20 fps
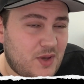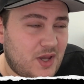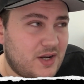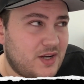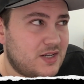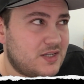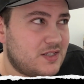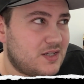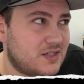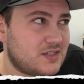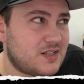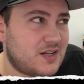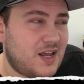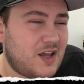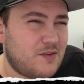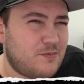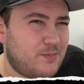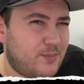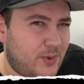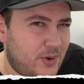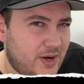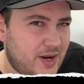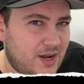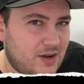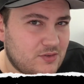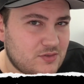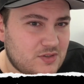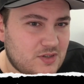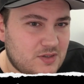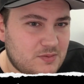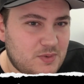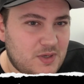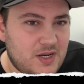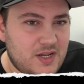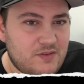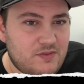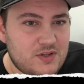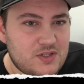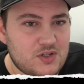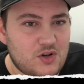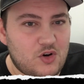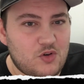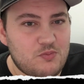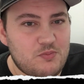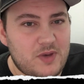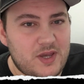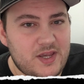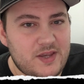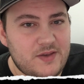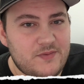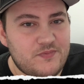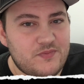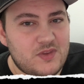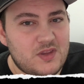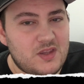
and it doesn't have pre-outs, I believe he told me.